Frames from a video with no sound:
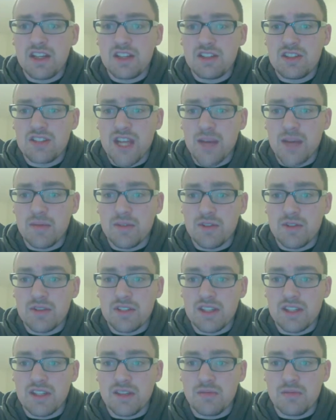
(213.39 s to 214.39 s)
chapters
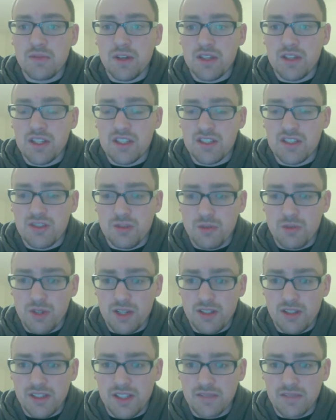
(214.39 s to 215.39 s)
in the book
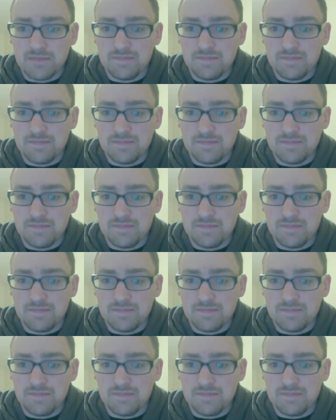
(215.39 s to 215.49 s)
historically.